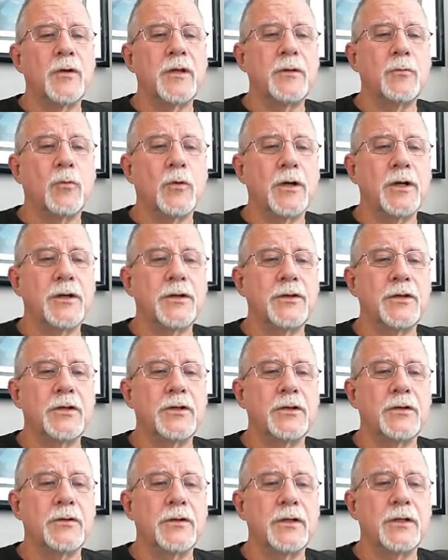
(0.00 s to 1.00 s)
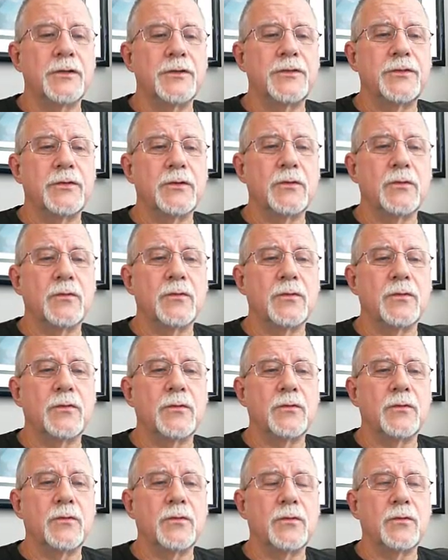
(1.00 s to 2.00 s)
What we want to do is
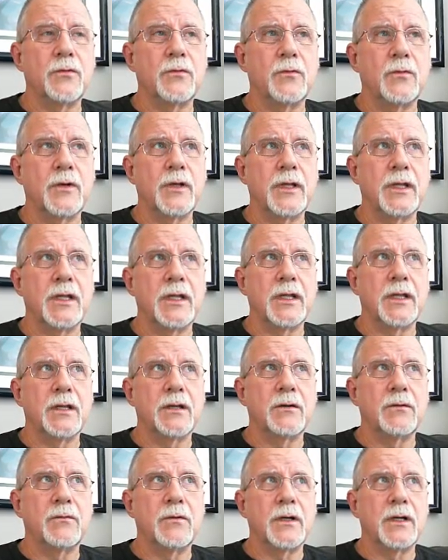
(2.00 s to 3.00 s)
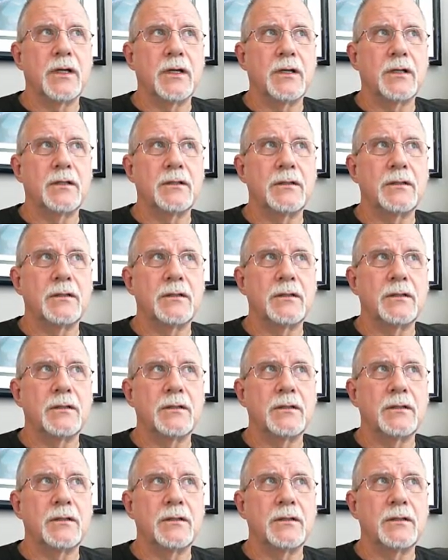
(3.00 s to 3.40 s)
let me